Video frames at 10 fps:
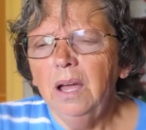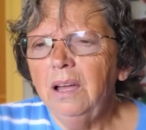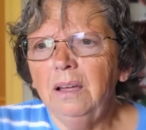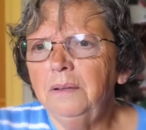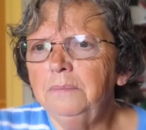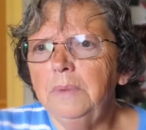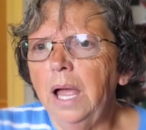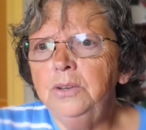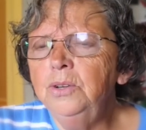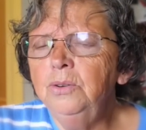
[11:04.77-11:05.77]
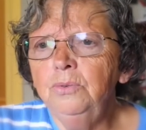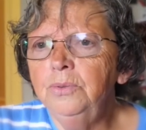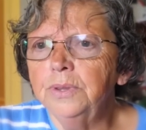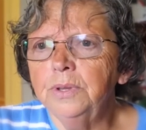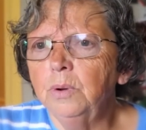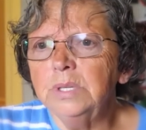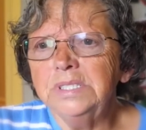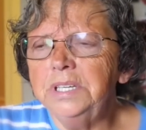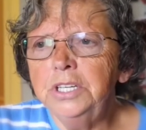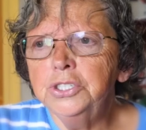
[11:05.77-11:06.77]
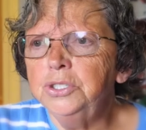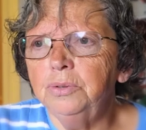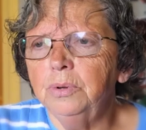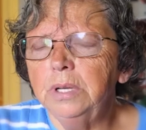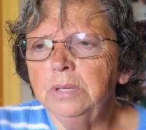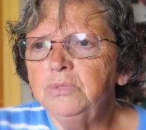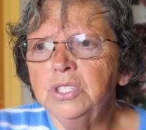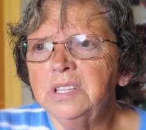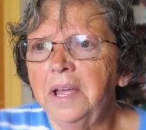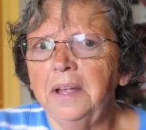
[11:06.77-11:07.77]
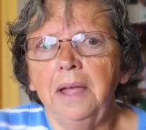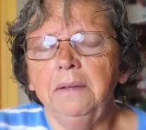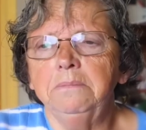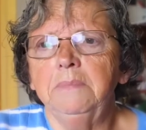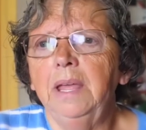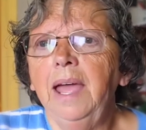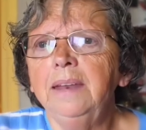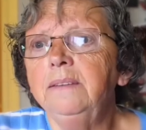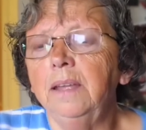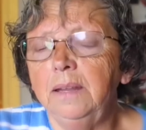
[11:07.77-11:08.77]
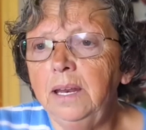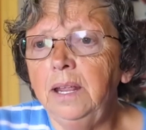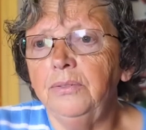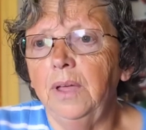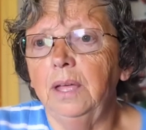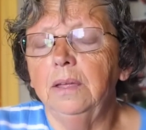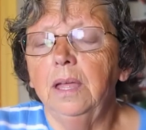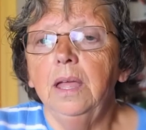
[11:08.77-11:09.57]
I knew that there was an issue. It just like I hadn't done anything.